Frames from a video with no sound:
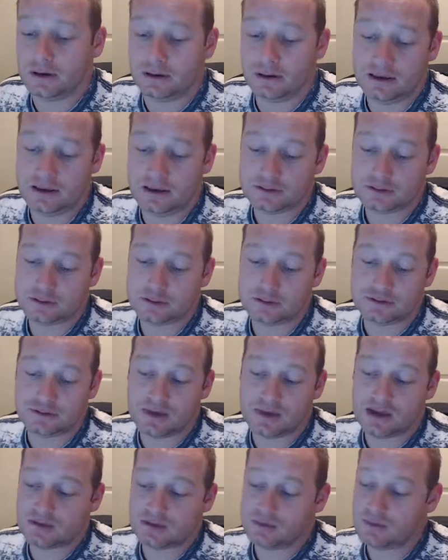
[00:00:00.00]
history is
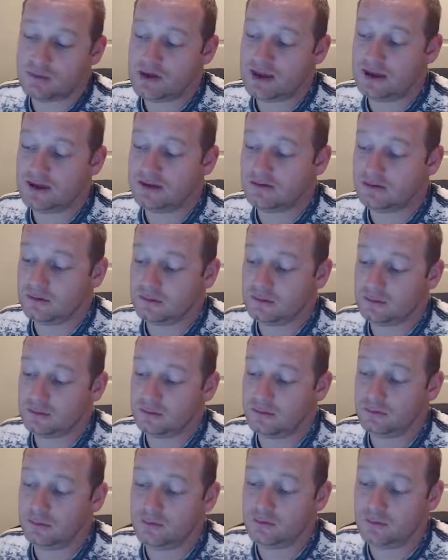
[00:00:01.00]
about to be made. So
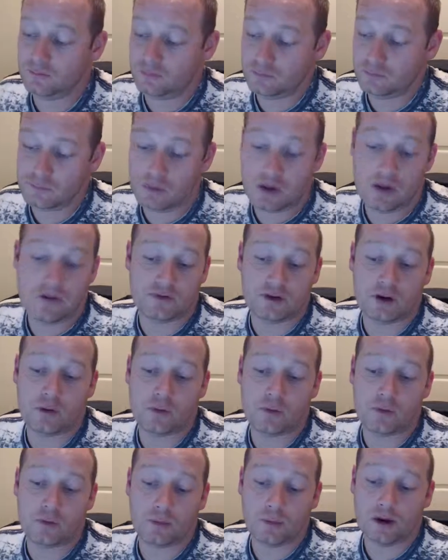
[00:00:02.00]
if y'all
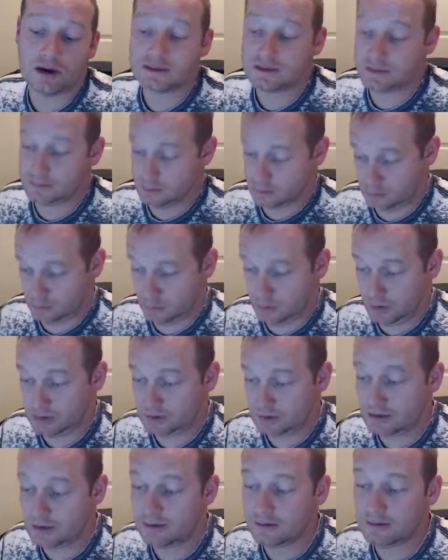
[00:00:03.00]
want to watch right
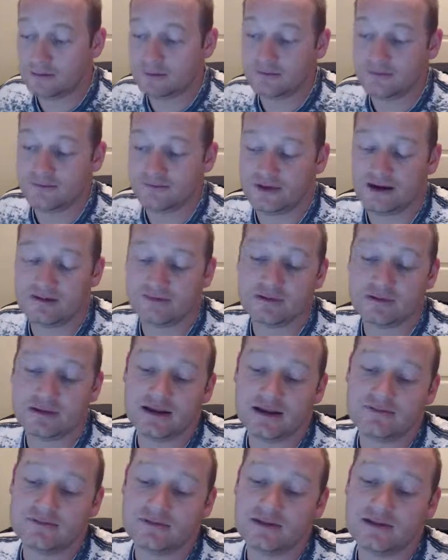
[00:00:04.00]
there,
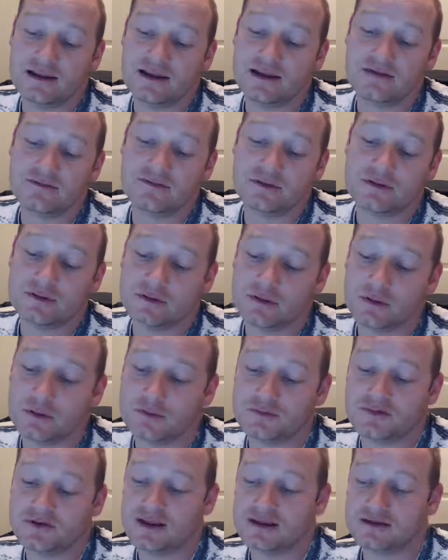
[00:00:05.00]
5-11 left.
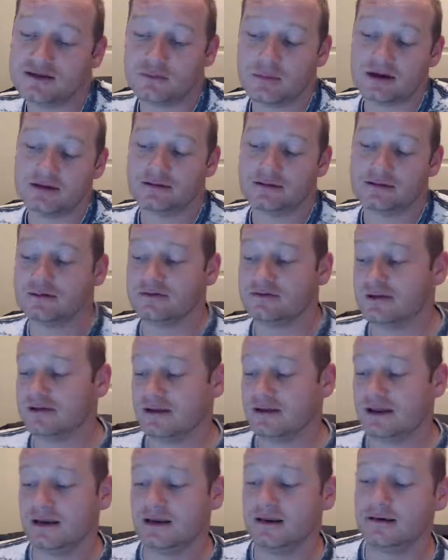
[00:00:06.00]
Golden State's about to go
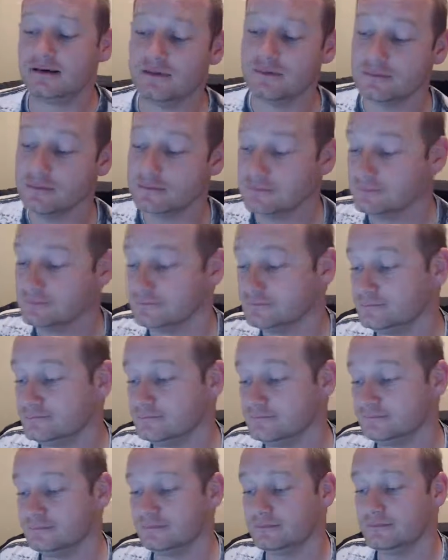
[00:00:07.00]
16-0.
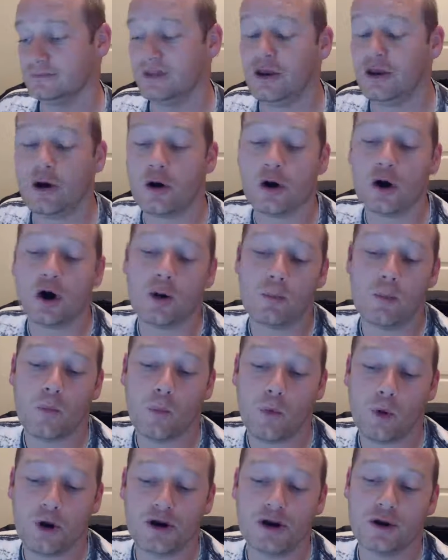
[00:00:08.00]
They are up
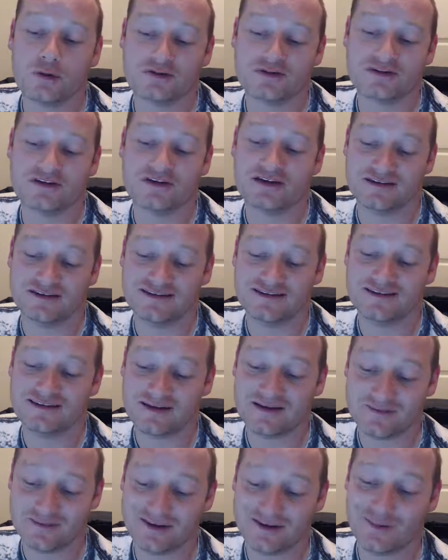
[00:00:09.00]

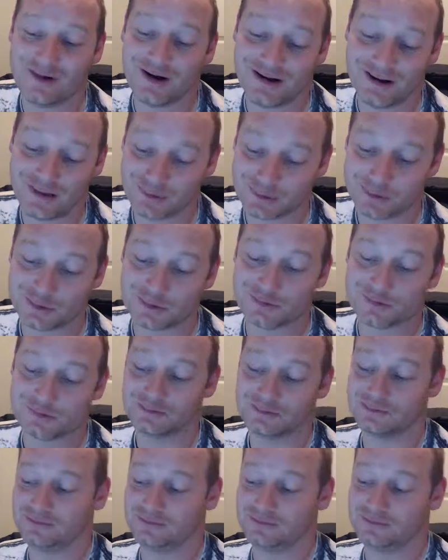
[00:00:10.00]
106-70 right now, Charles.